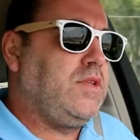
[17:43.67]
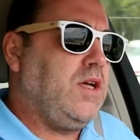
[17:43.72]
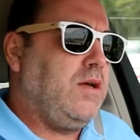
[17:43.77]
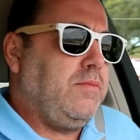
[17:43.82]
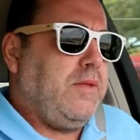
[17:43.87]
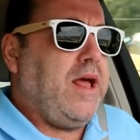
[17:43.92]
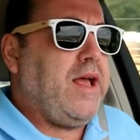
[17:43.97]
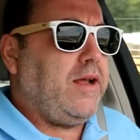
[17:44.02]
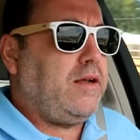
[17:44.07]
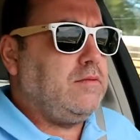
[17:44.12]

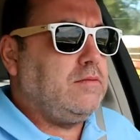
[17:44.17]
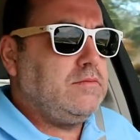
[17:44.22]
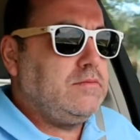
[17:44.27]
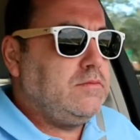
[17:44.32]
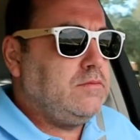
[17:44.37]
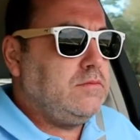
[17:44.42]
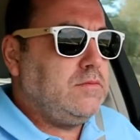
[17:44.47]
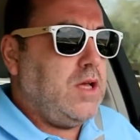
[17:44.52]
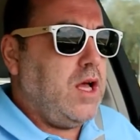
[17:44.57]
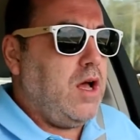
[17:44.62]
I'm like,
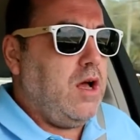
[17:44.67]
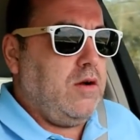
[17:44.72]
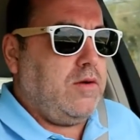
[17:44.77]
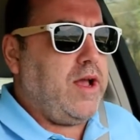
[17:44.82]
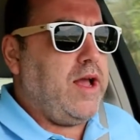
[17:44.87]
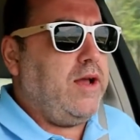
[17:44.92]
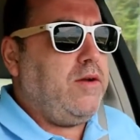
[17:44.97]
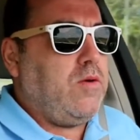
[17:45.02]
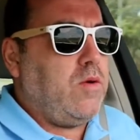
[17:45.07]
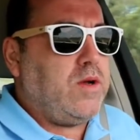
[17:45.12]

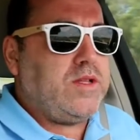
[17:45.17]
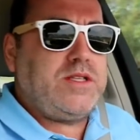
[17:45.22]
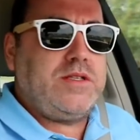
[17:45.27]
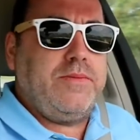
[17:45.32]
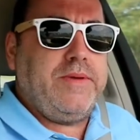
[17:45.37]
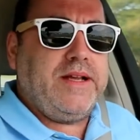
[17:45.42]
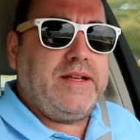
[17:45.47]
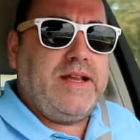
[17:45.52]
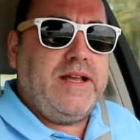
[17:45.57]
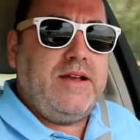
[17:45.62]
Okay, well, what's
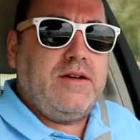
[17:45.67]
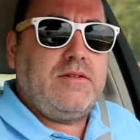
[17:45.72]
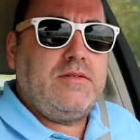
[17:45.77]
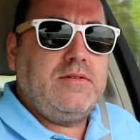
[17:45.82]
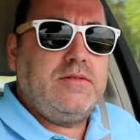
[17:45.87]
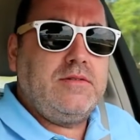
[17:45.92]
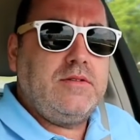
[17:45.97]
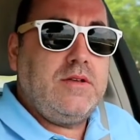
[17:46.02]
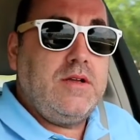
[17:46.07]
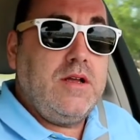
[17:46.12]
the big deal?
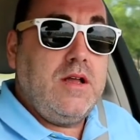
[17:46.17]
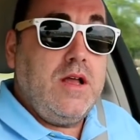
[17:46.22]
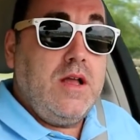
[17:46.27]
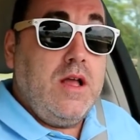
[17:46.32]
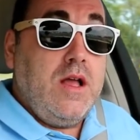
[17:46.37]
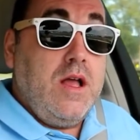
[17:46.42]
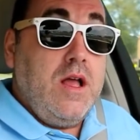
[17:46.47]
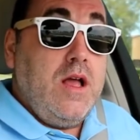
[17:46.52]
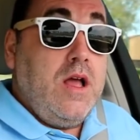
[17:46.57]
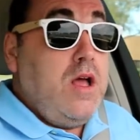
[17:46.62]

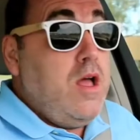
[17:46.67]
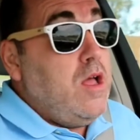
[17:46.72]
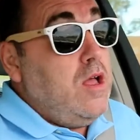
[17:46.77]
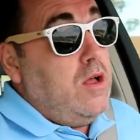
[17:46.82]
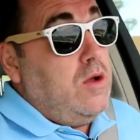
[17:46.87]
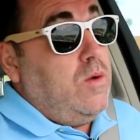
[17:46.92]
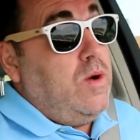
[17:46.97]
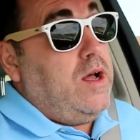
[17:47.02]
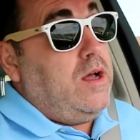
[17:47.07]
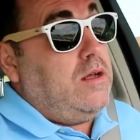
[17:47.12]

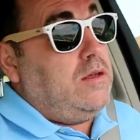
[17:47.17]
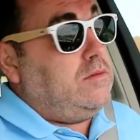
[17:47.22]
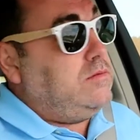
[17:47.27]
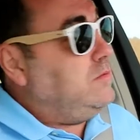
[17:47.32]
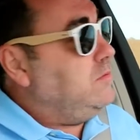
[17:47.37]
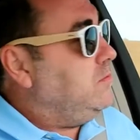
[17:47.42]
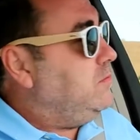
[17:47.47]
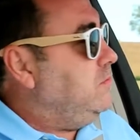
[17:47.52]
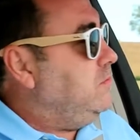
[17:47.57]
Well,